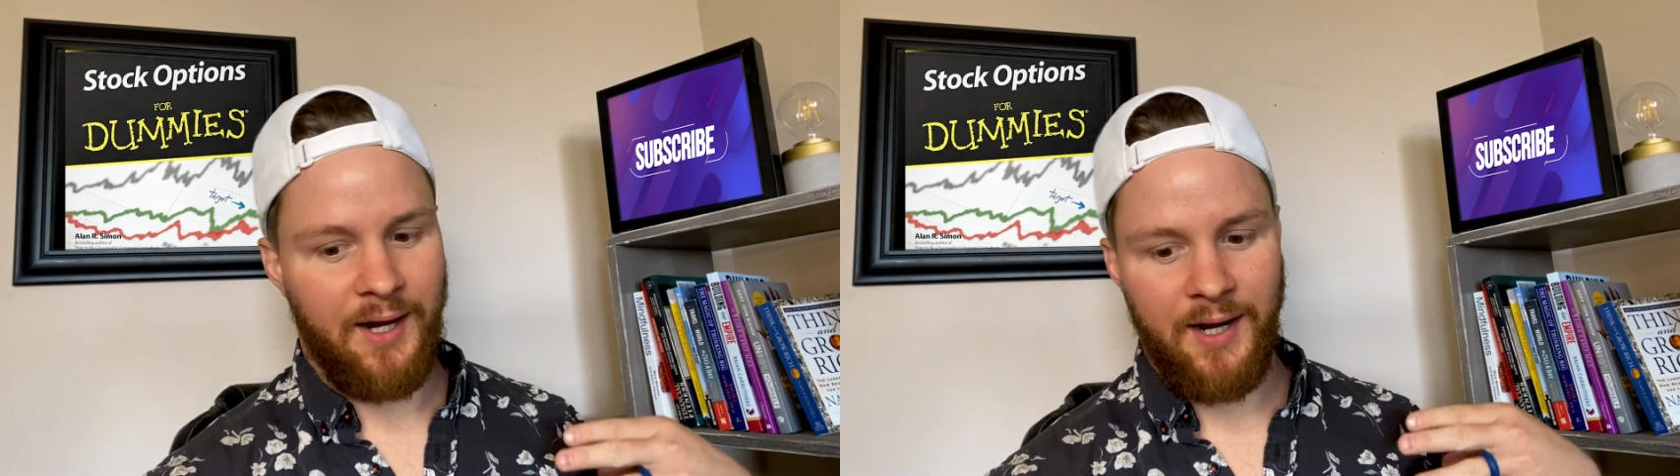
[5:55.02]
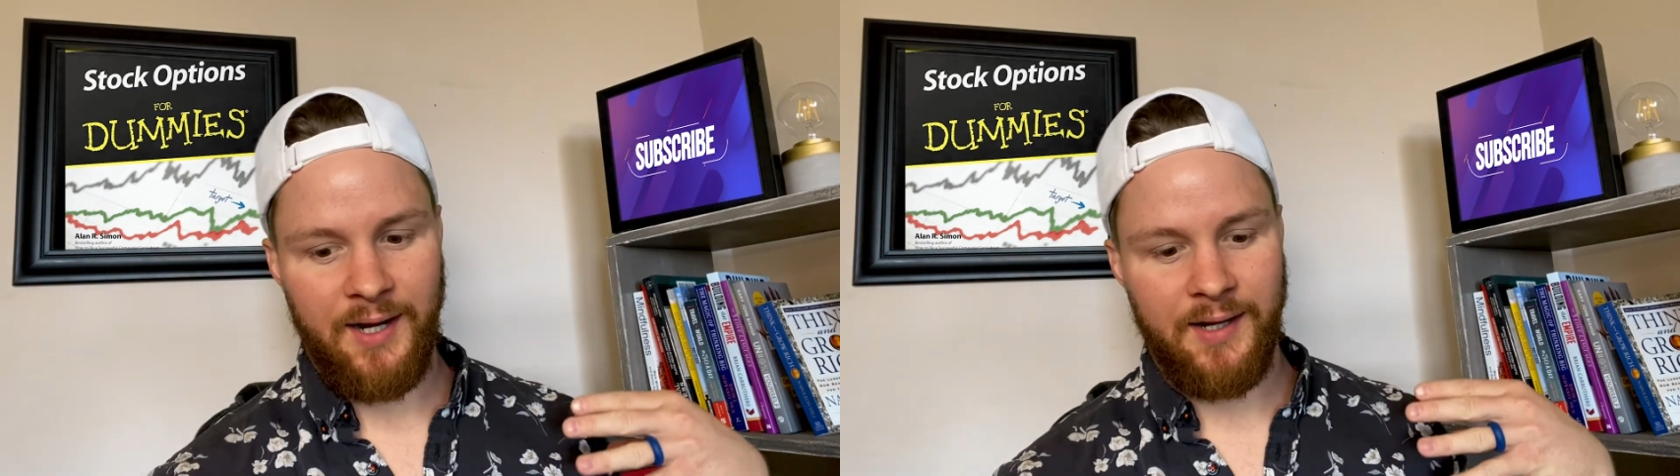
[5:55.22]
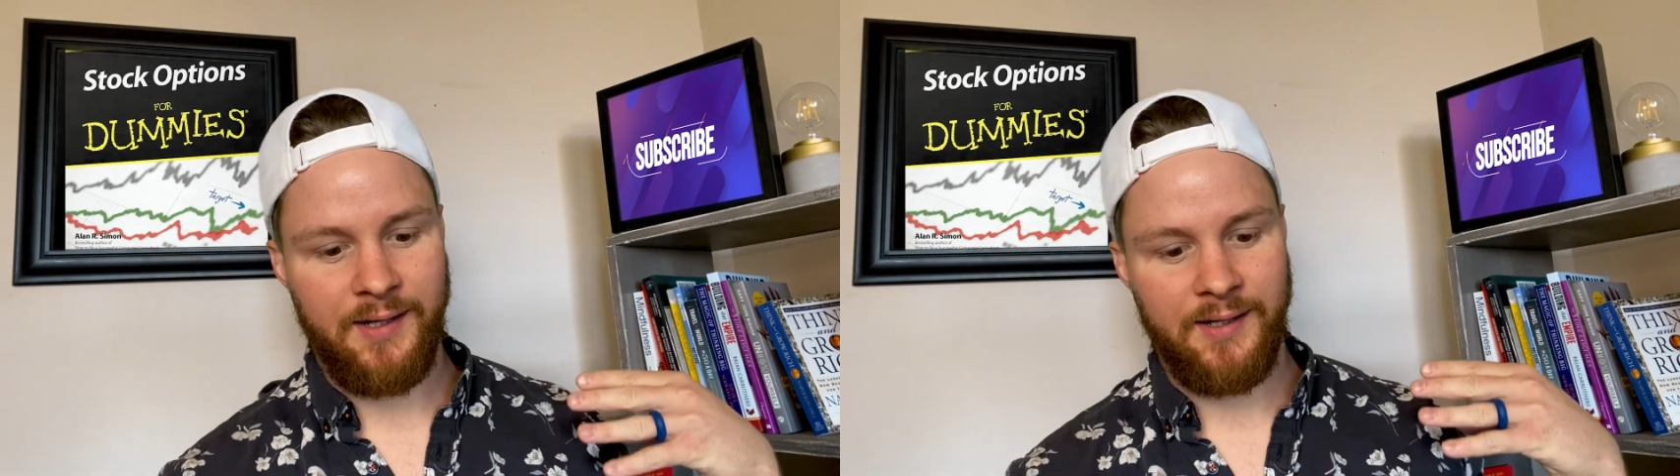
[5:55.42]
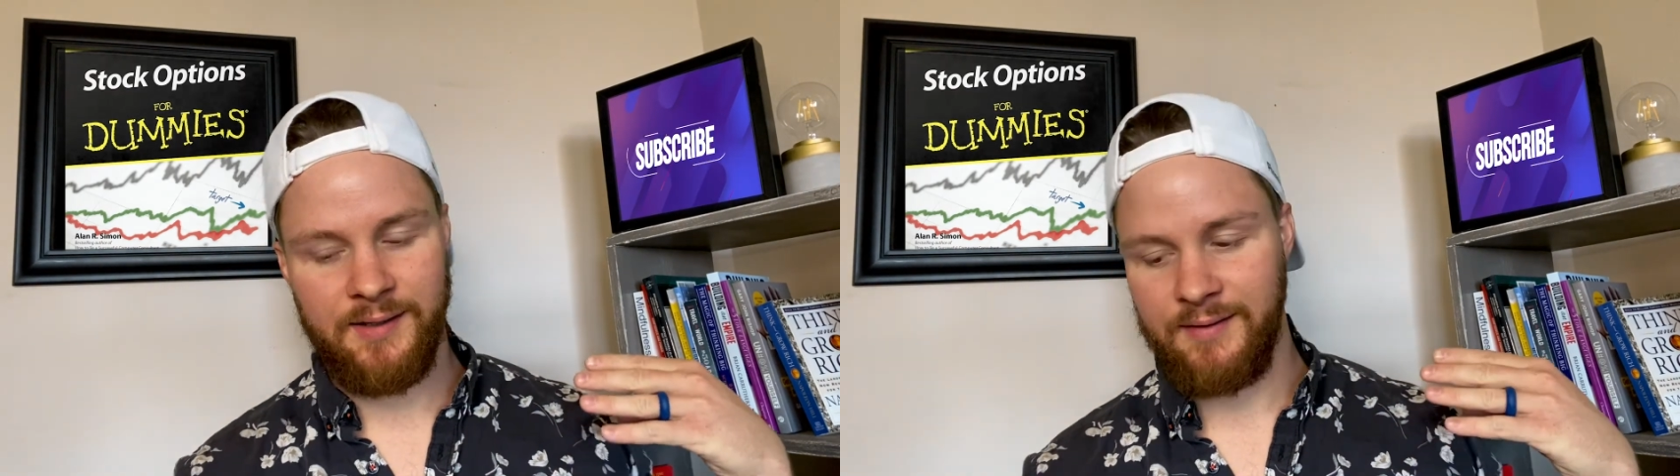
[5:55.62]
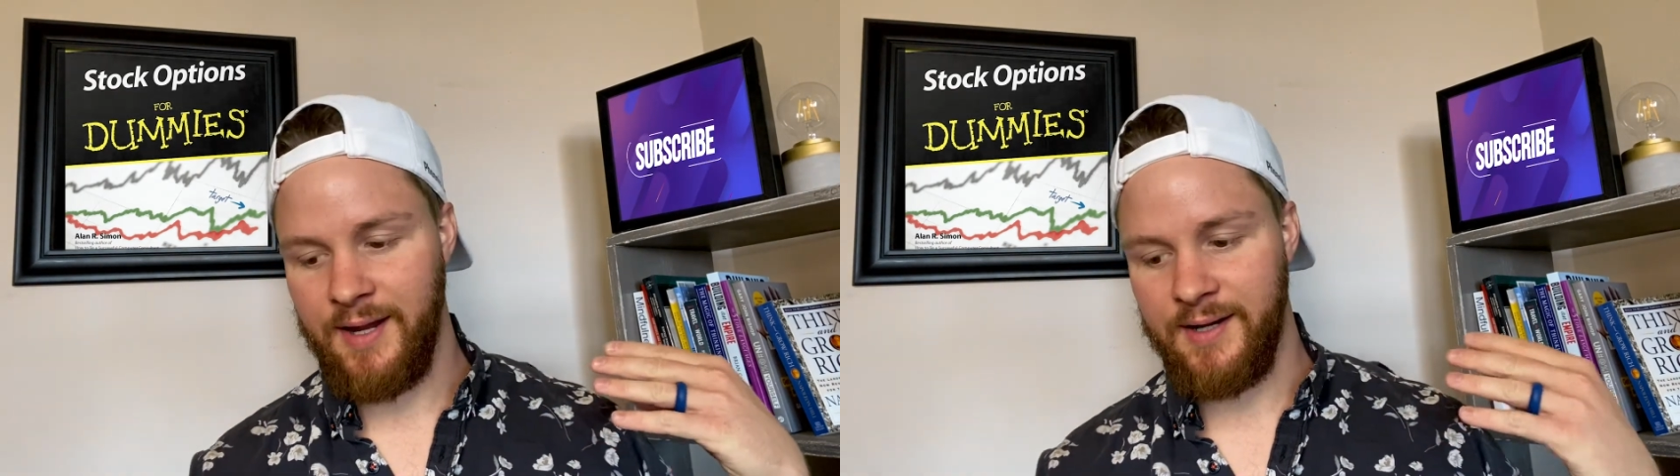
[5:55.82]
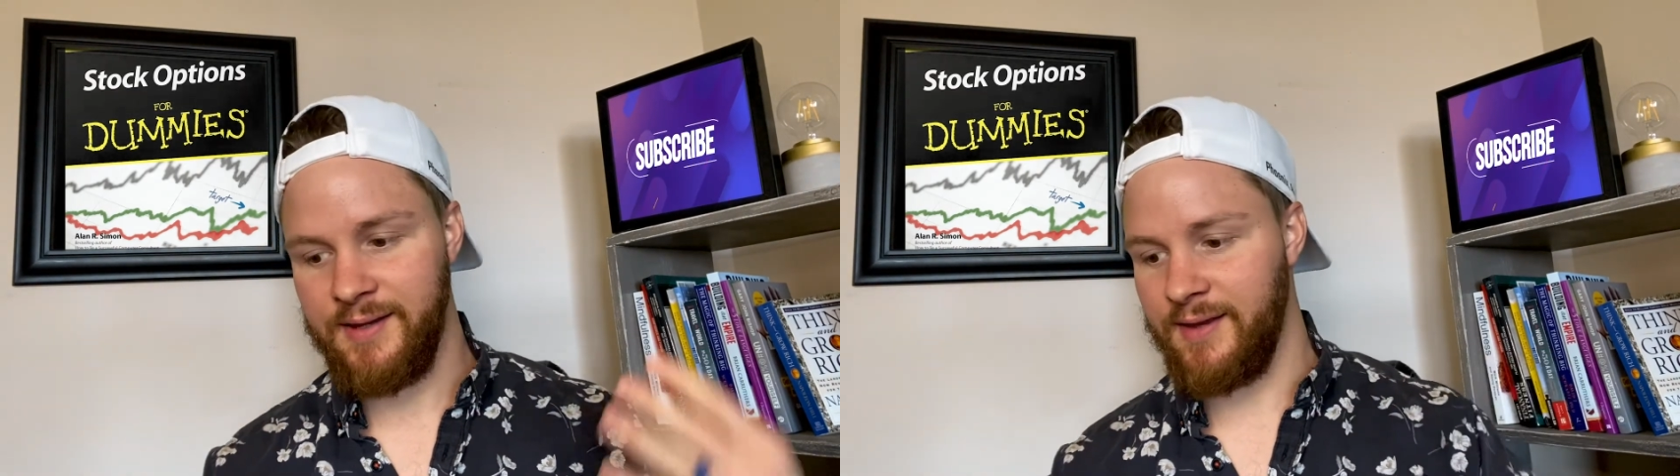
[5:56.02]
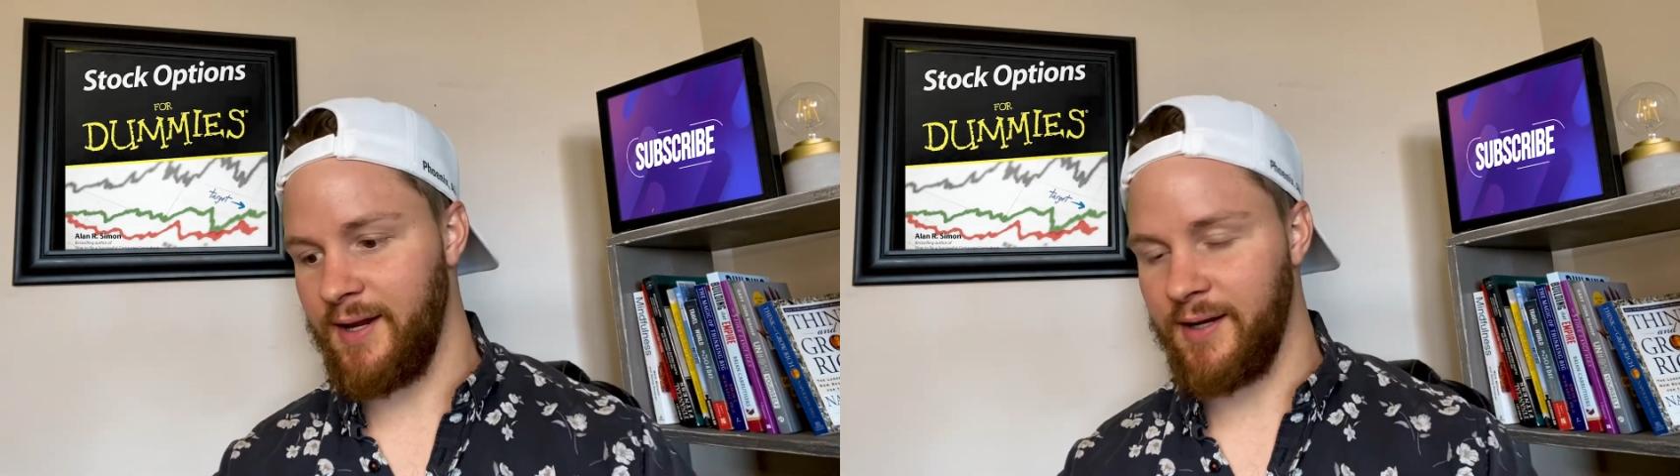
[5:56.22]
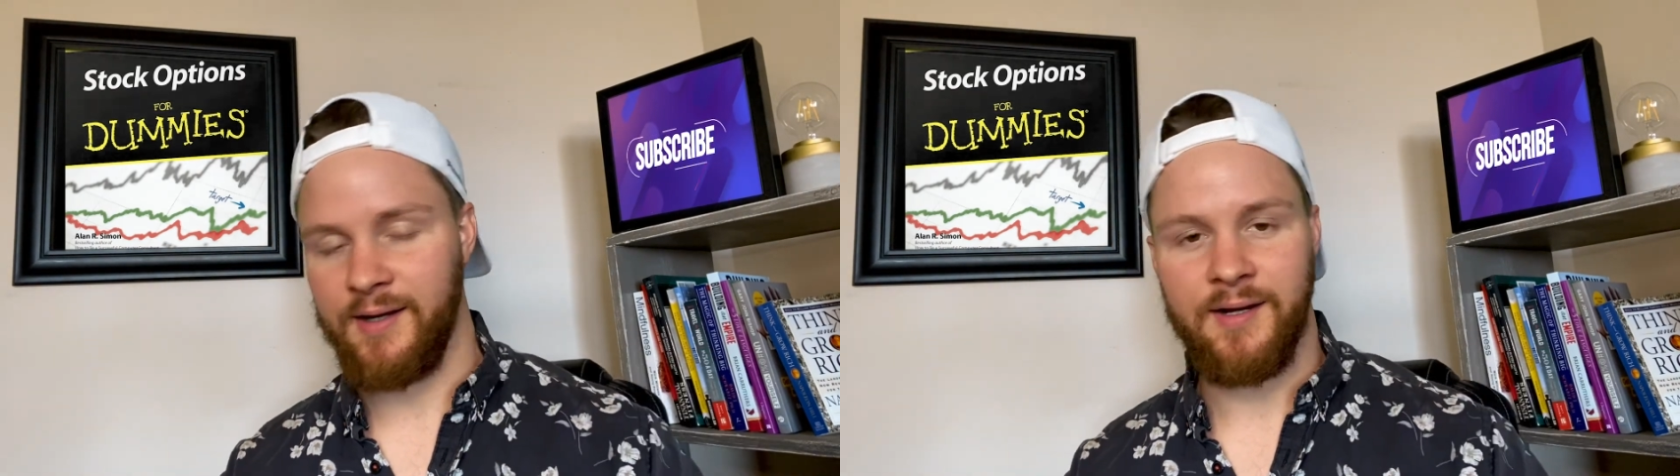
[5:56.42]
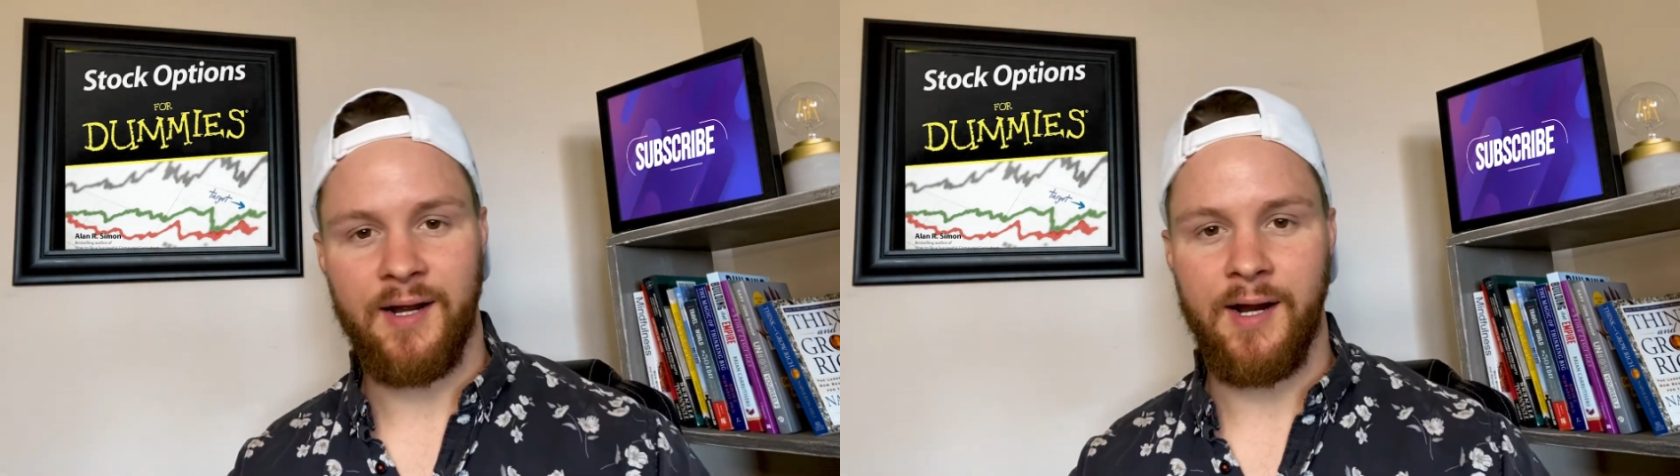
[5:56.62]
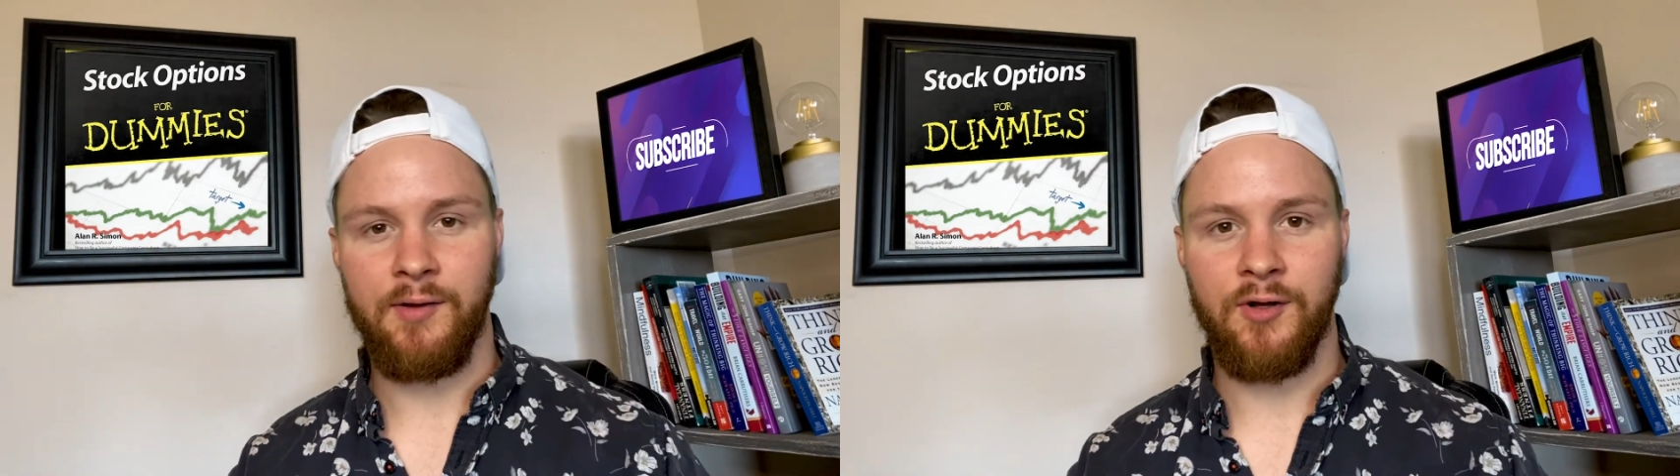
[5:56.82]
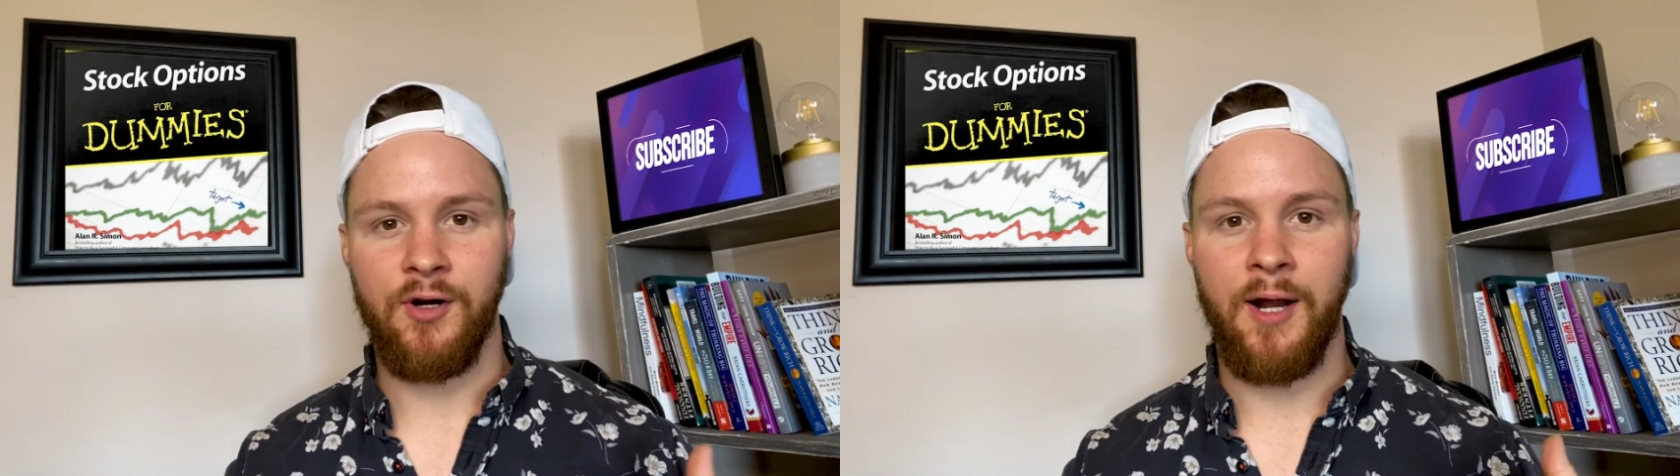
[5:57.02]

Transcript: anything I learn,